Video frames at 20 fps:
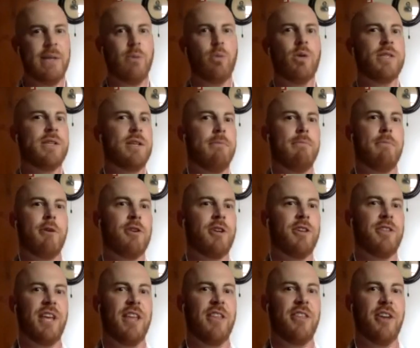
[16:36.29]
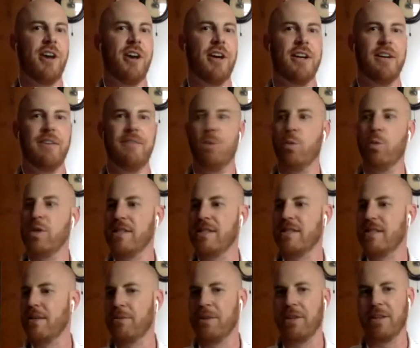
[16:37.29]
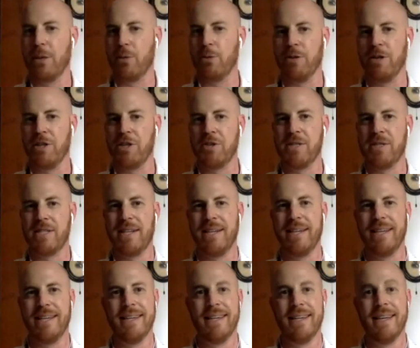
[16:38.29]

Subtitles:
It wasn't a market they thought of. It wasn't something they were interested in.